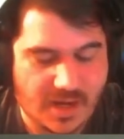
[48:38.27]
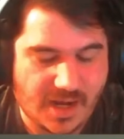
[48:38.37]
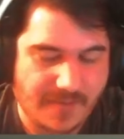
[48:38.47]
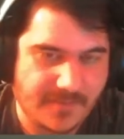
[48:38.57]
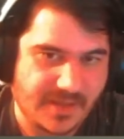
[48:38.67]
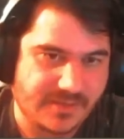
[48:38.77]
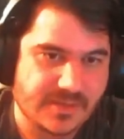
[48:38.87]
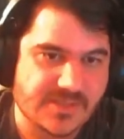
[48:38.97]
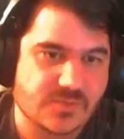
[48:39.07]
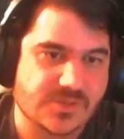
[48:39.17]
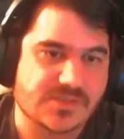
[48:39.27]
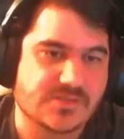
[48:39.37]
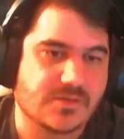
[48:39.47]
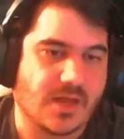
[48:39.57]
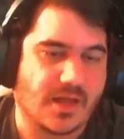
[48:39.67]
And this
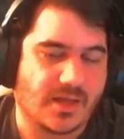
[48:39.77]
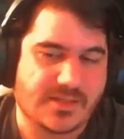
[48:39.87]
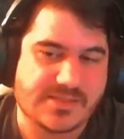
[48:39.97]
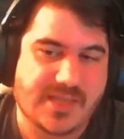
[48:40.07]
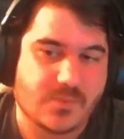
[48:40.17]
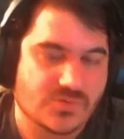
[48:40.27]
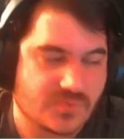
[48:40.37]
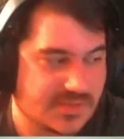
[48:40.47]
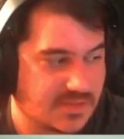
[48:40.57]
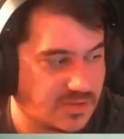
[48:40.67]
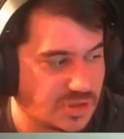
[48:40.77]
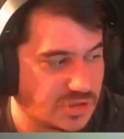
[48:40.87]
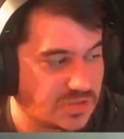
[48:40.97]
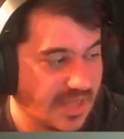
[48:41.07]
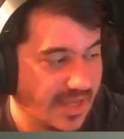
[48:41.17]
was his name was Researcher
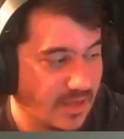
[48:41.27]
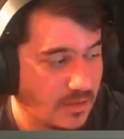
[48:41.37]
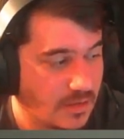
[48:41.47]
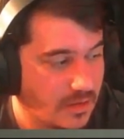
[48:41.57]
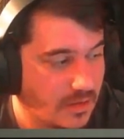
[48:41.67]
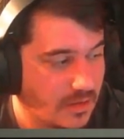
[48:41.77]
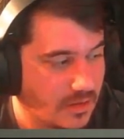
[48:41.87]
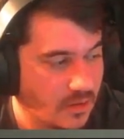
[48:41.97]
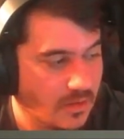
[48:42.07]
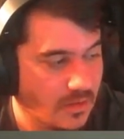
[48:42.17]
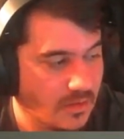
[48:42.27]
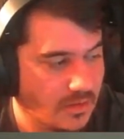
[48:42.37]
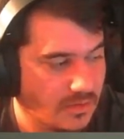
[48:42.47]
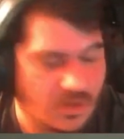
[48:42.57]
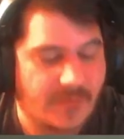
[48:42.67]
Tale.
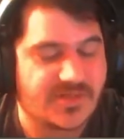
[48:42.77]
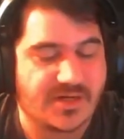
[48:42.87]
Researcher